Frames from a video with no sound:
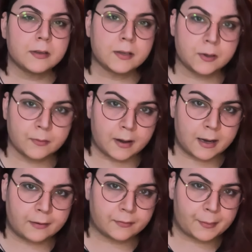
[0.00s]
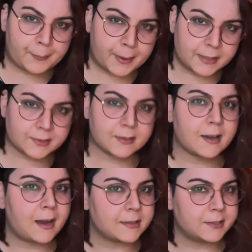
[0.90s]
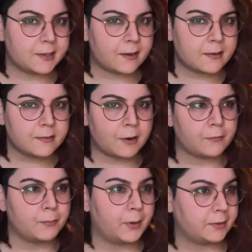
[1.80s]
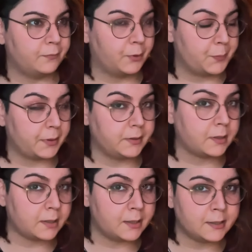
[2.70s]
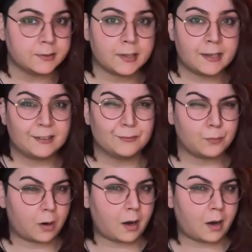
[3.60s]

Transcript: you have a basic idea of what world building is and why